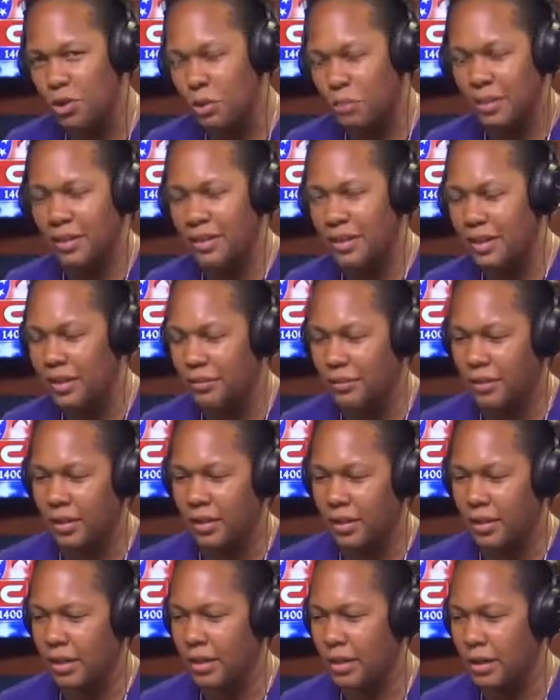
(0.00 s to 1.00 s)

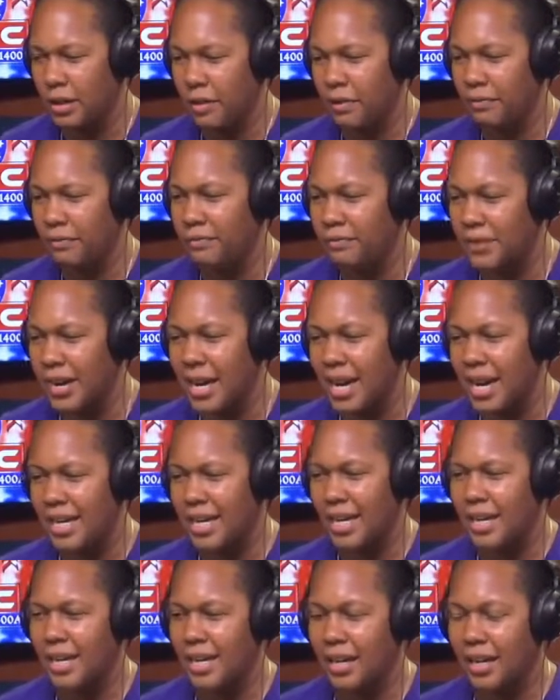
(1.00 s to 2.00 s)
believer of
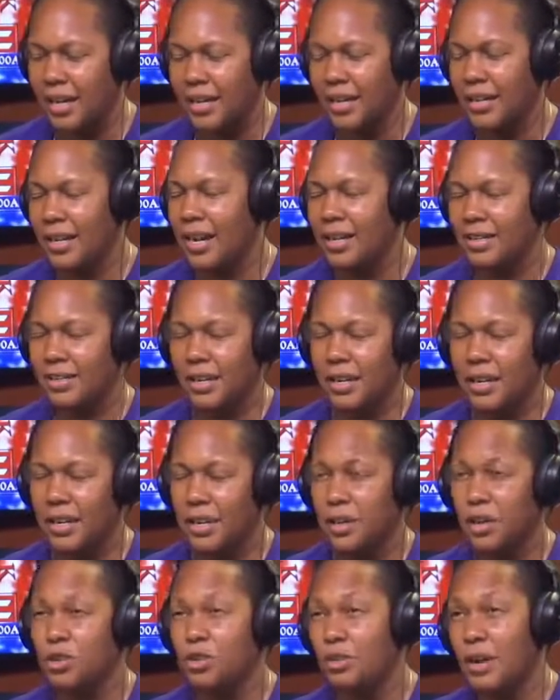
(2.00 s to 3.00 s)
finding and connecting,
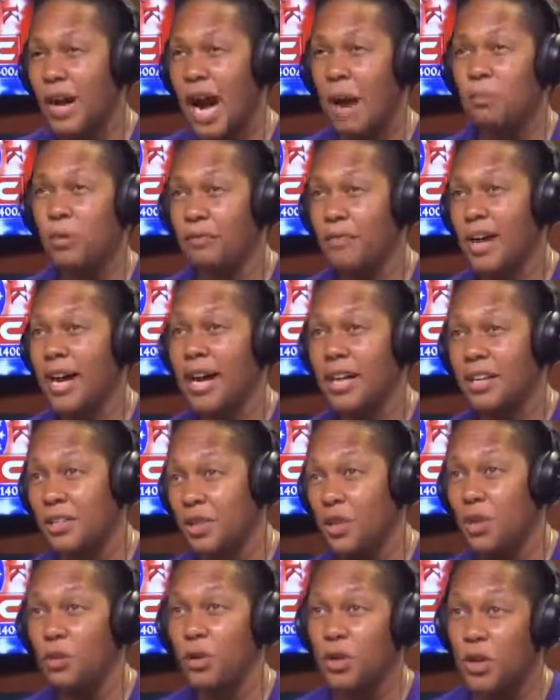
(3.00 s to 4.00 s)
and your tribe will find
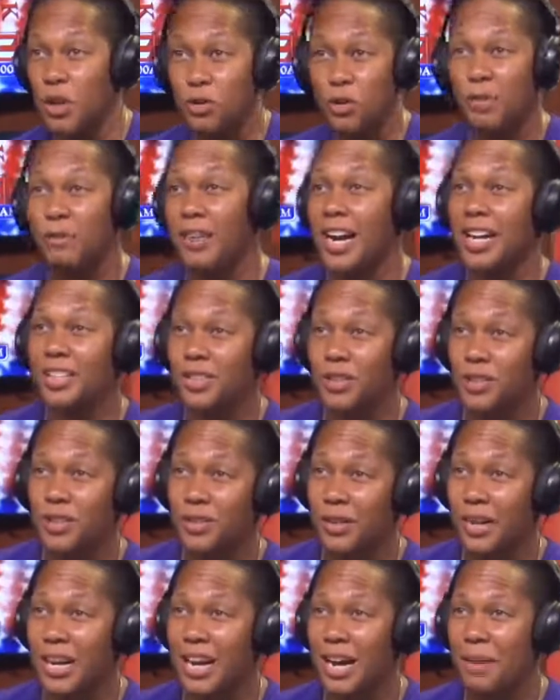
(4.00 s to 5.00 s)
you, or you will find your
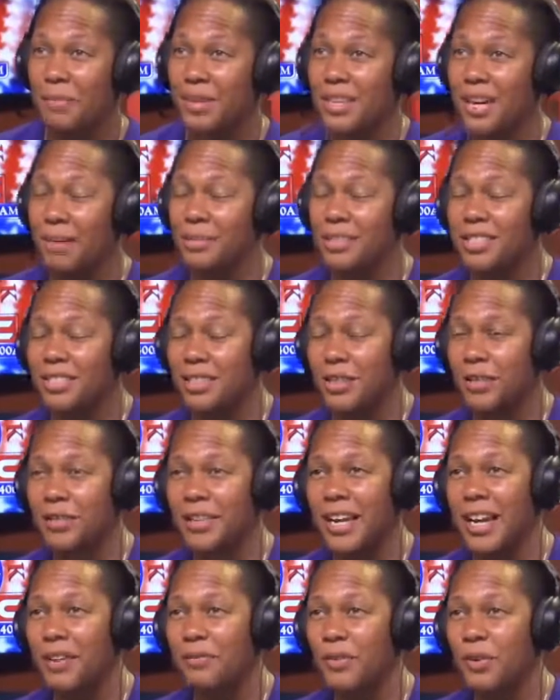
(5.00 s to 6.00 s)
tribe. And I'm just so
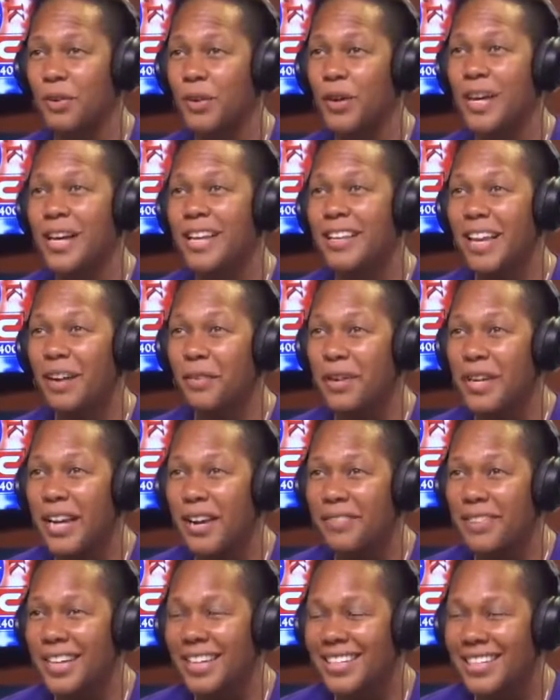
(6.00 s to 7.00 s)
thankful that we
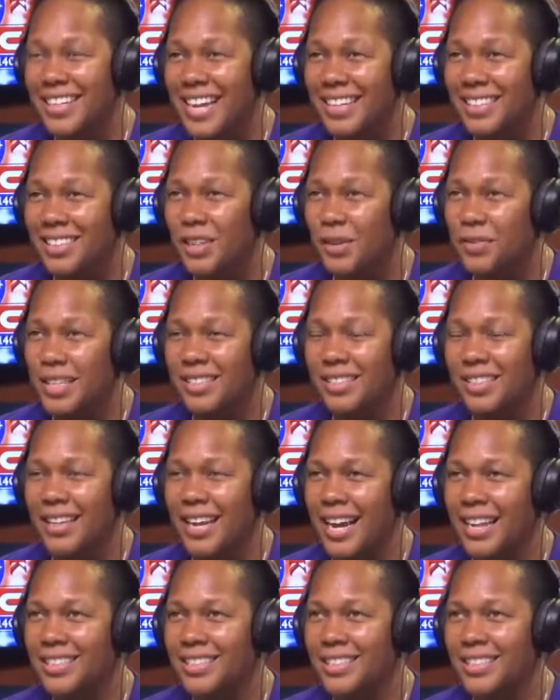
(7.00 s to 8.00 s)
have connected over this
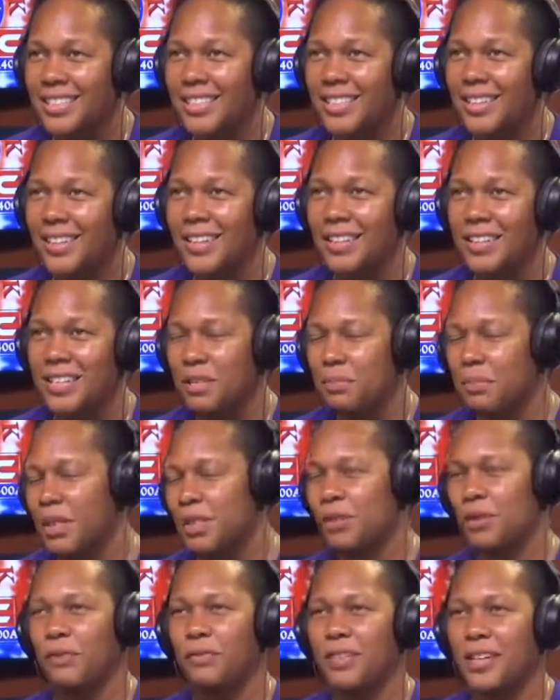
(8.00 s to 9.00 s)
last year in this
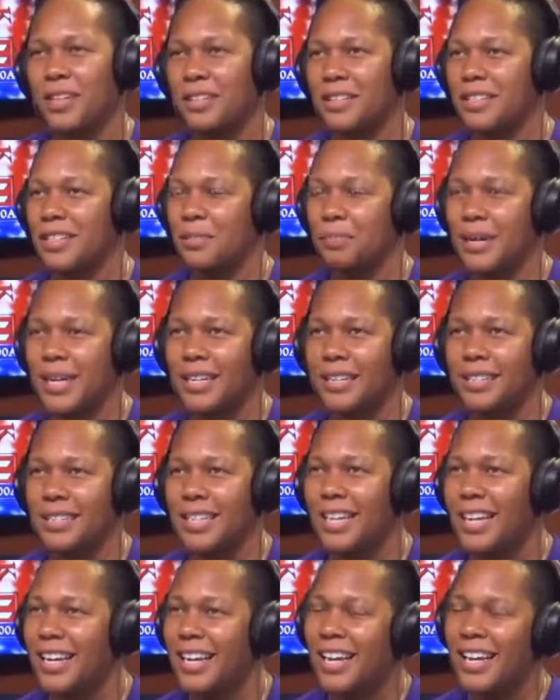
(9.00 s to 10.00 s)
mental fitness space,
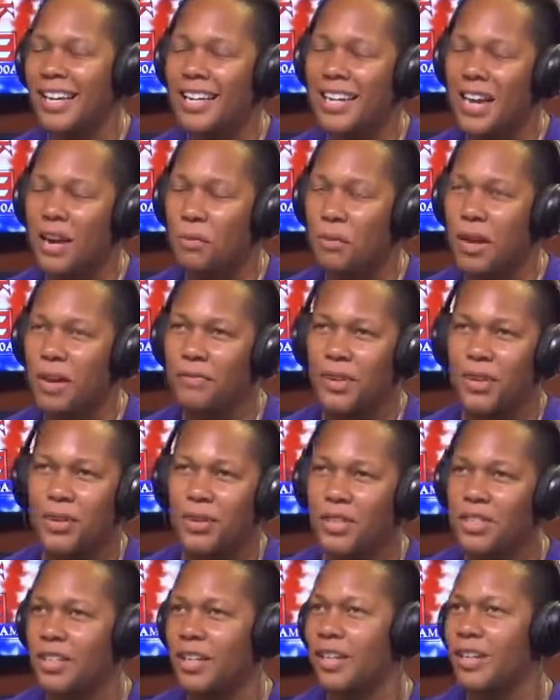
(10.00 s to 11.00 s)
and can't wait for you
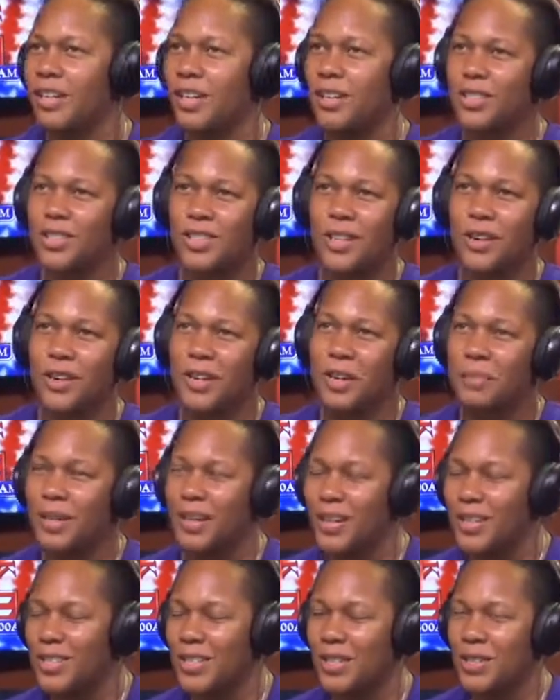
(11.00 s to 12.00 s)
to share your journey, but
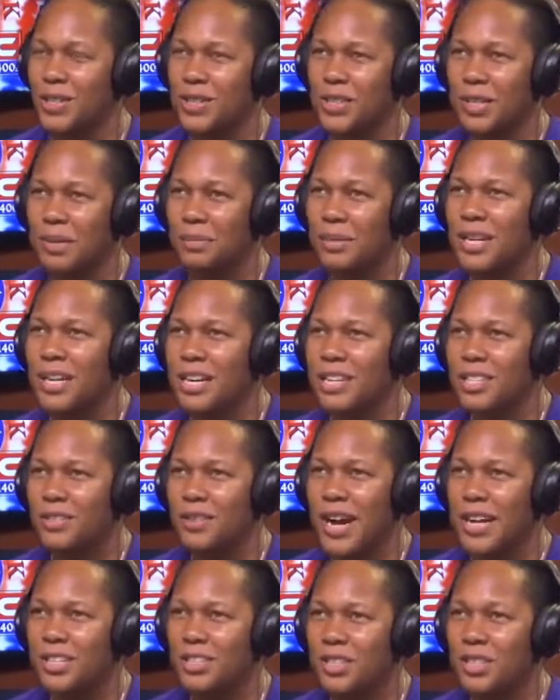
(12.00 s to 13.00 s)
also some
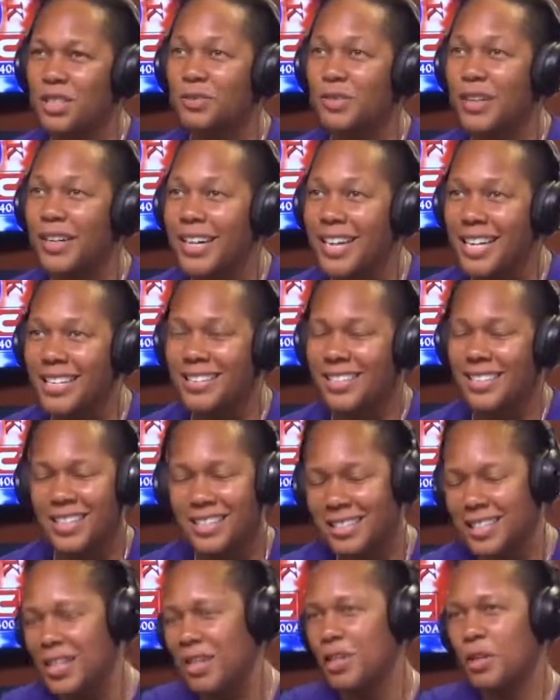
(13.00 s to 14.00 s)
strategies for us to
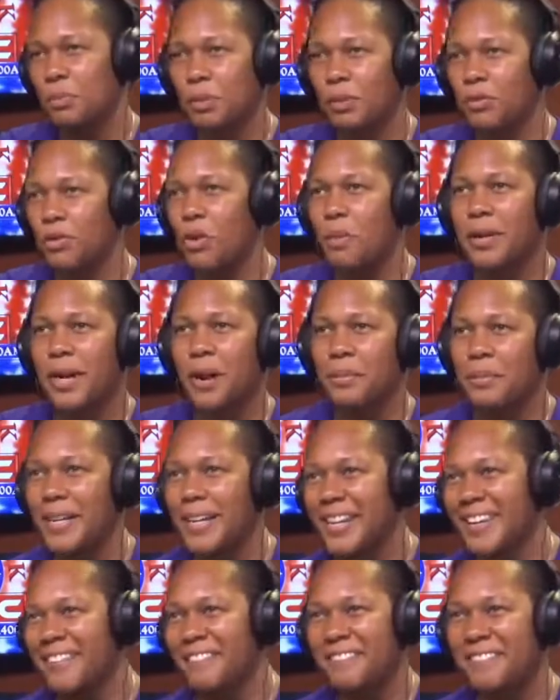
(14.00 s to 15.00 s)
continue to perform at our
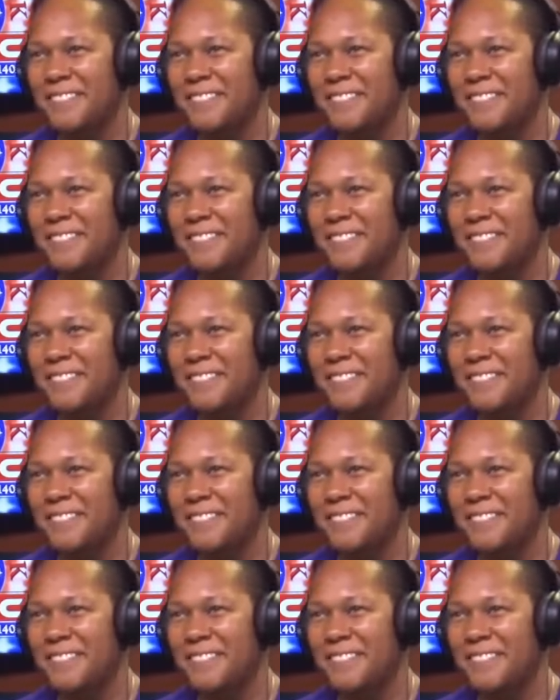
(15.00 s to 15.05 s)
peak.